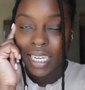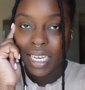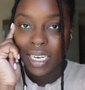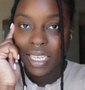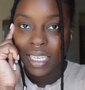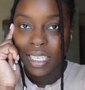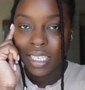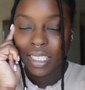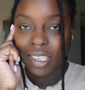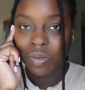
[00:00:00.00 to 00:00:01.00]
honey.
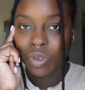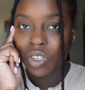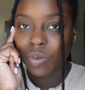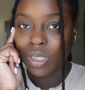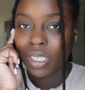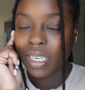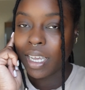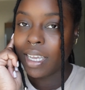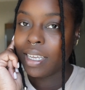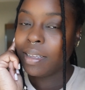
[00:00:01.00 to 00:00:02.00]
So that's what we're doing
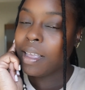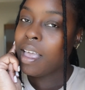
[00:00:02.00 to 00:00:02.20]
today.